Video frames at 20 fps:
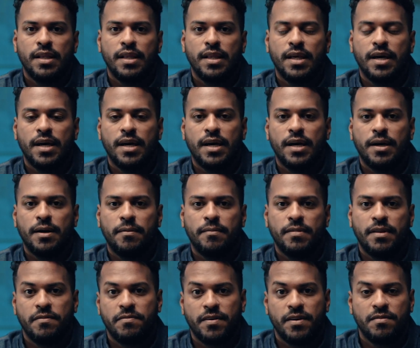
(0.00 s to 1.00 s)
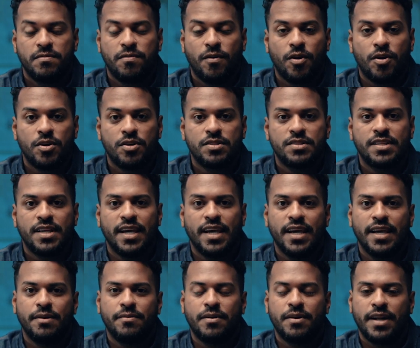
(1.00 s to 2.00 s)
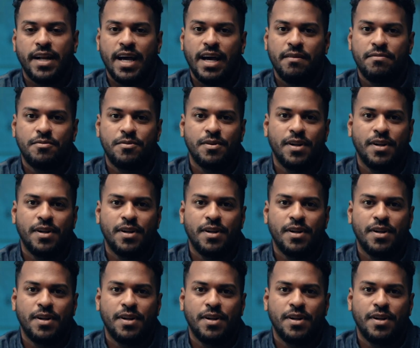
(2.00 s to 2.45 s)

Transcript: the different photos, and we're gonna have